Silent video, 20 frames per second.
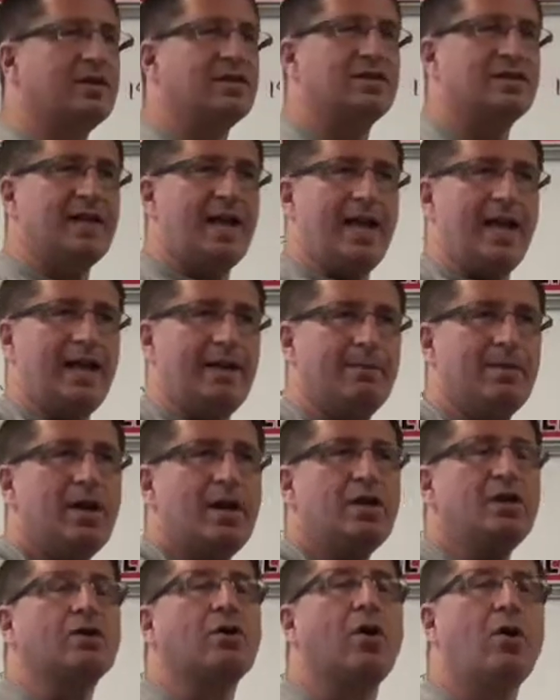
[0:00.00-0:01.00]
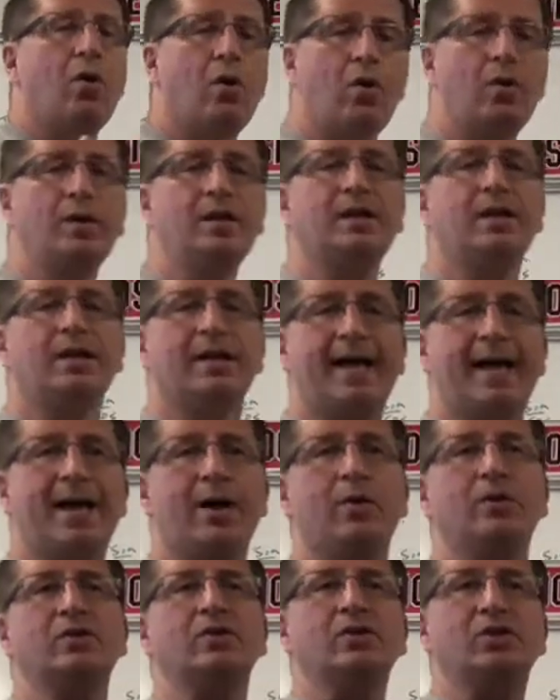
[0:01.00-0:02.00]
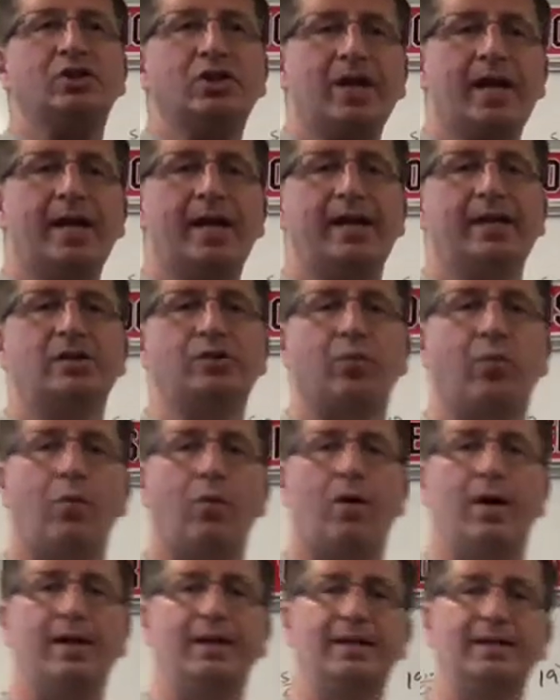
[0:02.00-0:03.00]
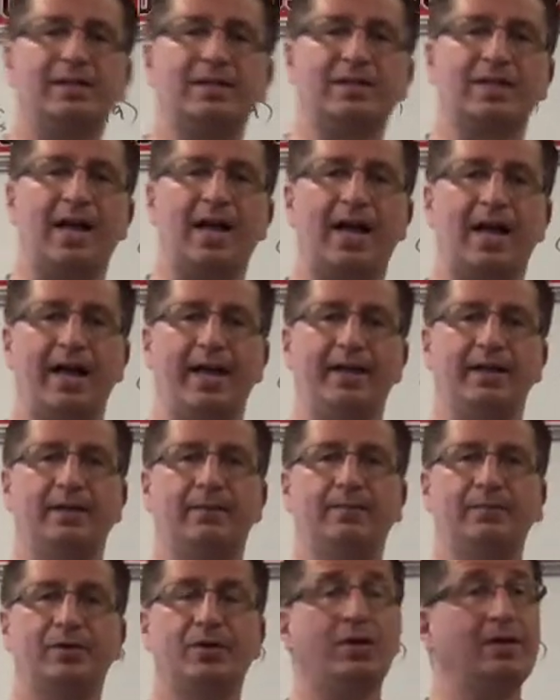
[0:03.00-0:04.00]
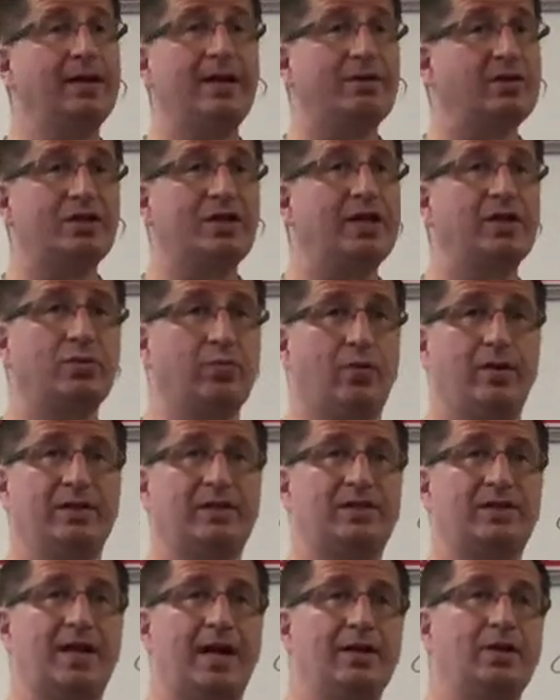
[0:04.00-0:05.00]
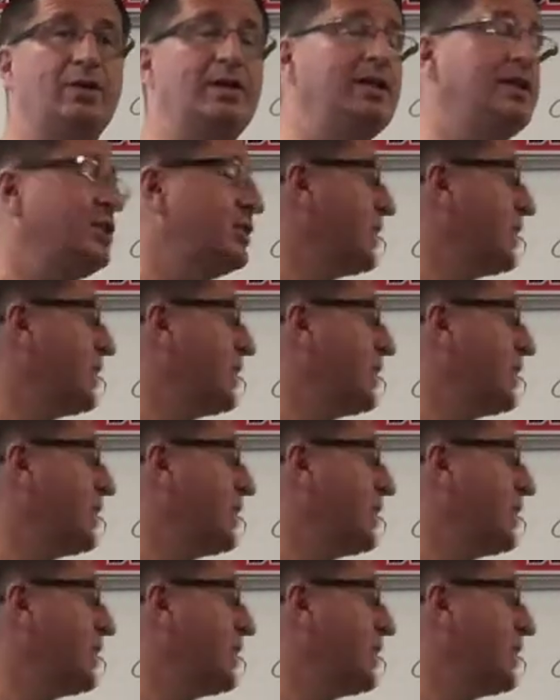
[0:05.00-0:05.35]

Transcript: the same. You're only allowed to change one side. You're only allowed to change one side. You can either